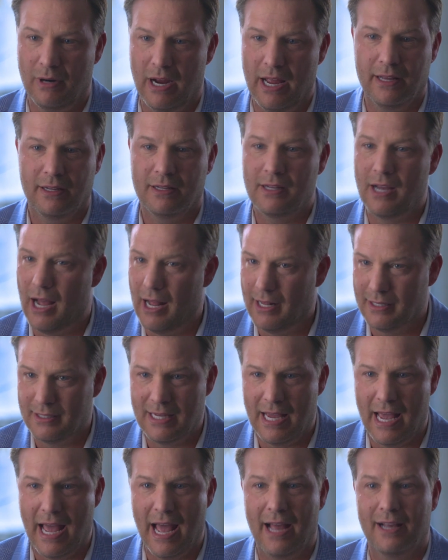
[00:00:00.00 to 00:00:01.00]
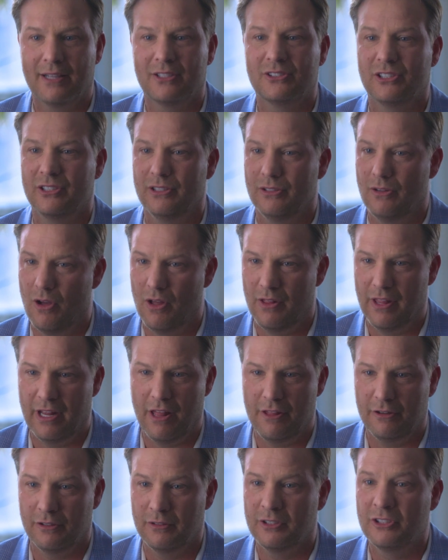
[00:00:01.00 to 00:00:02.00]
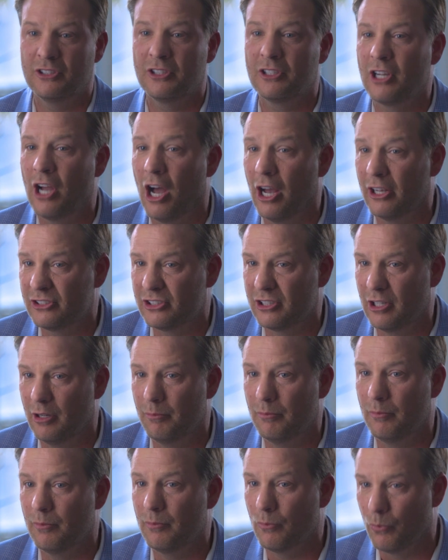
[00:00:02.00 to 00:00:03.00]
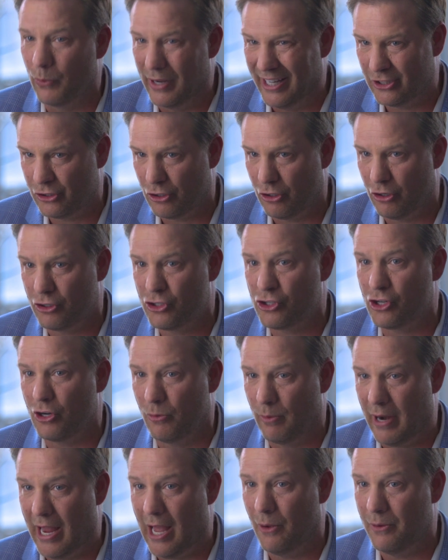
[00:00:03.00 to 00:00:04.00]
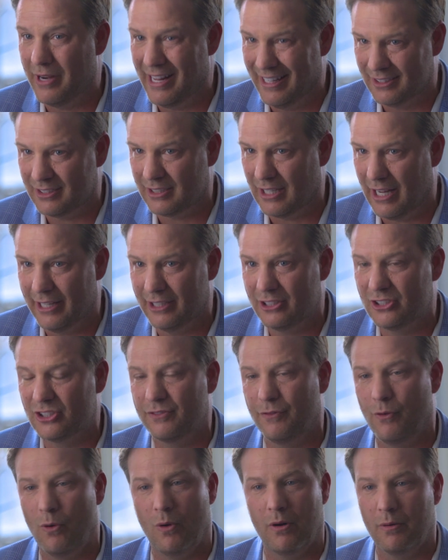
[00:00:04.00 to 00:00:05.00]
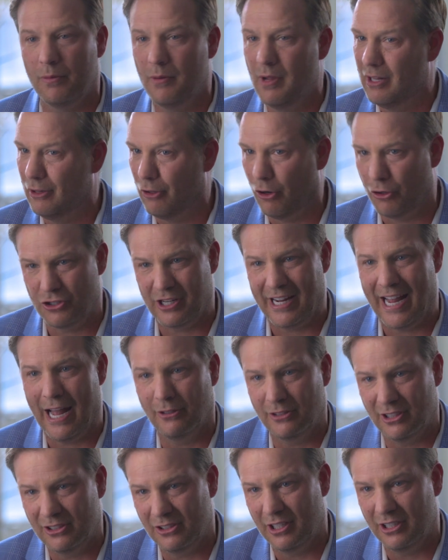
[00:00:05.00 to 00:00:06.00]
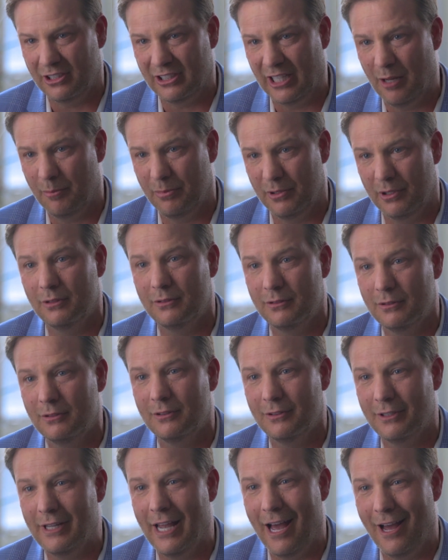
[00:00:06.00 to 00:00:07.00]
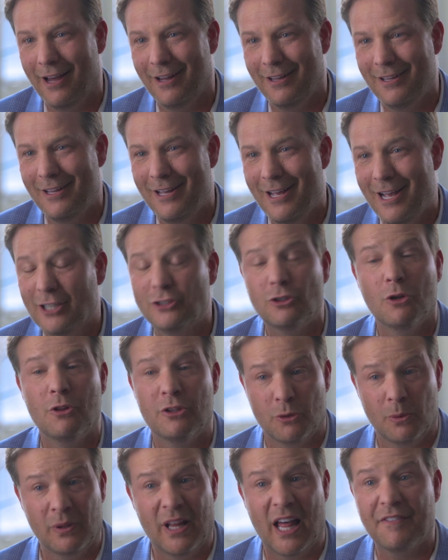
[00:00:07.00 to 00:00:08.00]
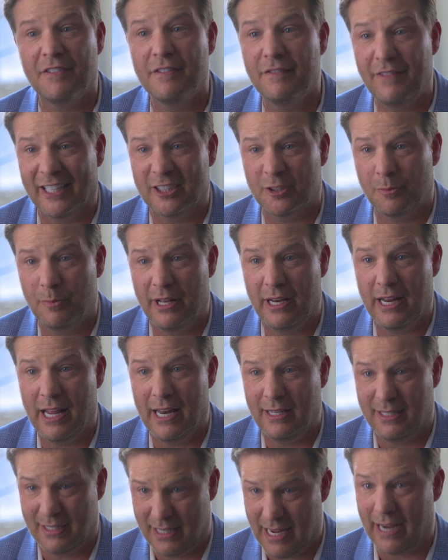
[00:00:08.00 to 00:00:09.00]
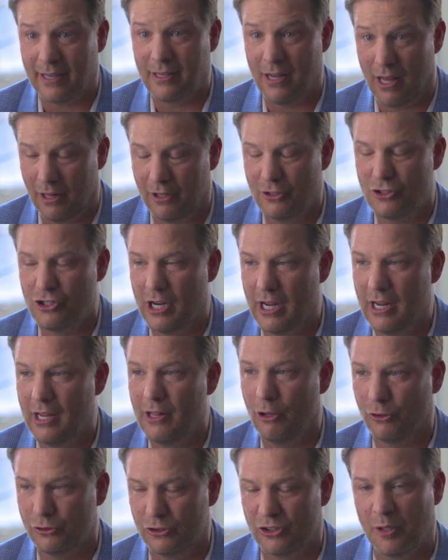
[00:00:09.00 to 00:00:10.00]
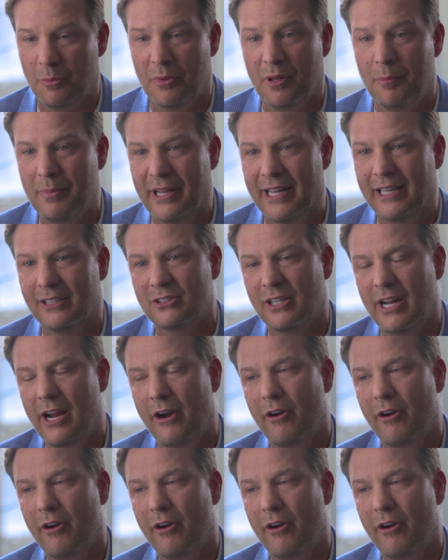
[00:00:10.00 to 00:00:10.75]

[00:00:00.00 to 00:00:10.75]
right, contacts and all that other custom research around insights for large accounts as an example. Yeah. Gotcha. So a lot of investment in technology, and those are some of the biggest